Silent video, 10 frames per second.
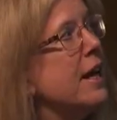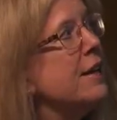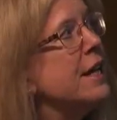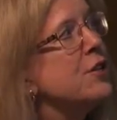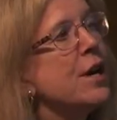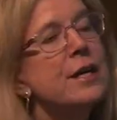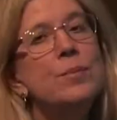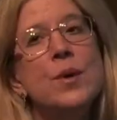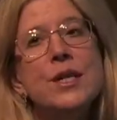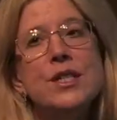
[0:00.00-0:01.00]
They try to
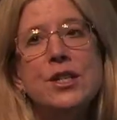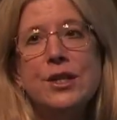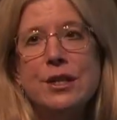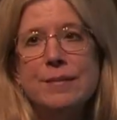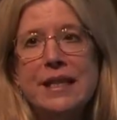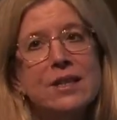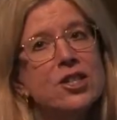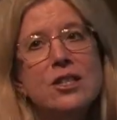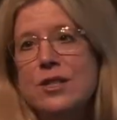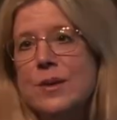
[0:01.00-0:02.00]
poison her because
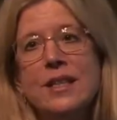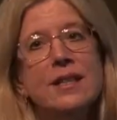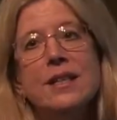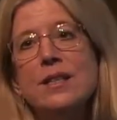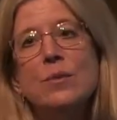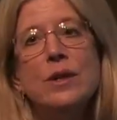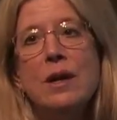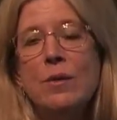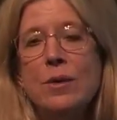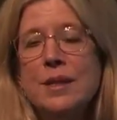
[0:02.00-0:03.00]
she's doing things that
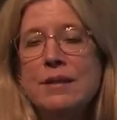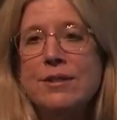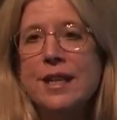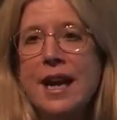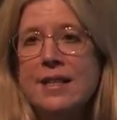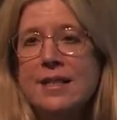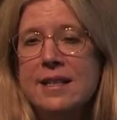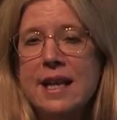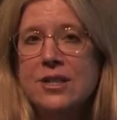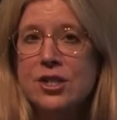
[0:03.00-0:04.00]
a woman of her caste and
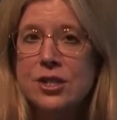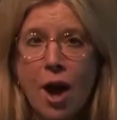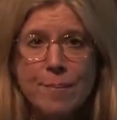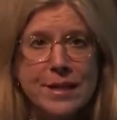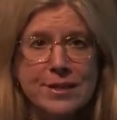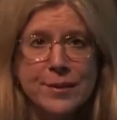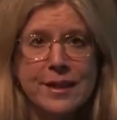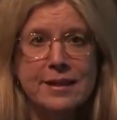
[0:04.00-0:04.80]
class should not be doing,